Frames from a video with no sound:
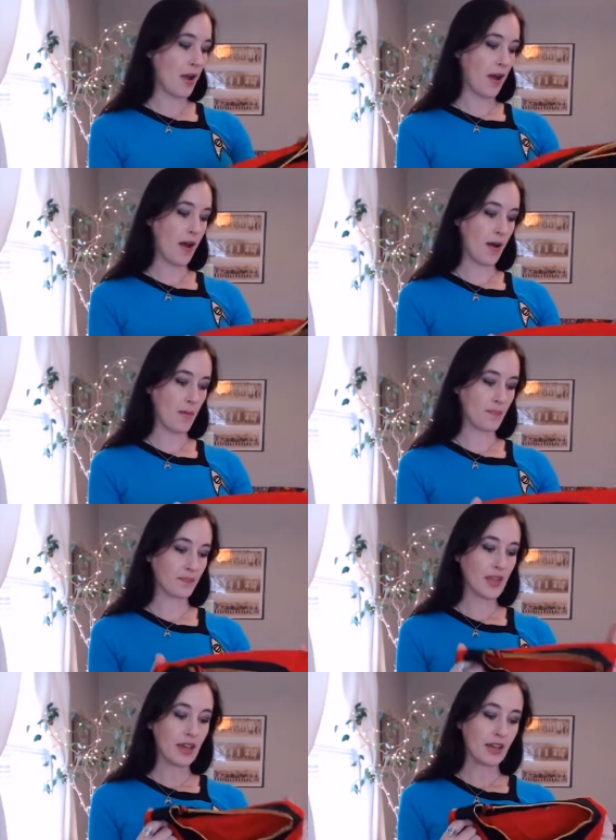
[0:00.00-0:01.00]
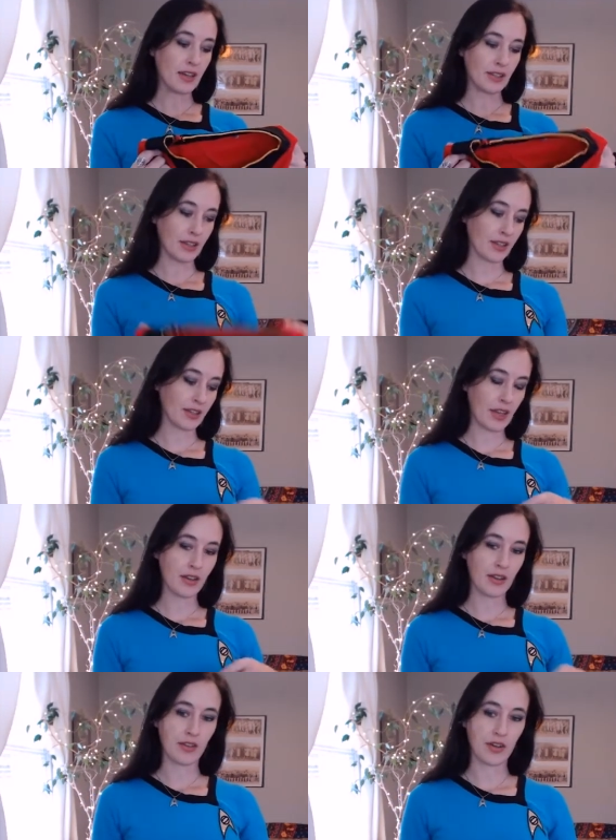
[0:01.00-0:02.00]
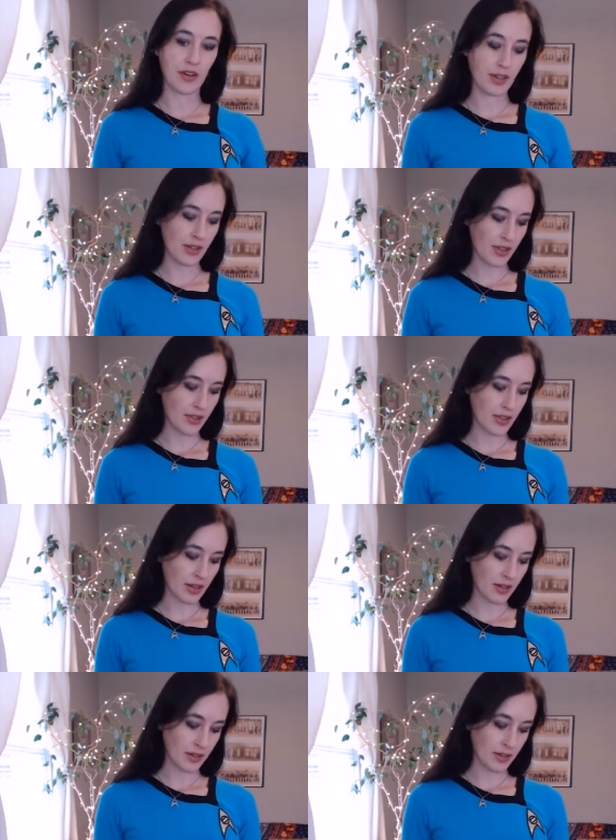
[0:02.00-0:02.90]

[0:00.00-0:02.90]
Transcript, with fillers: Um, it is, like I said, a very thick,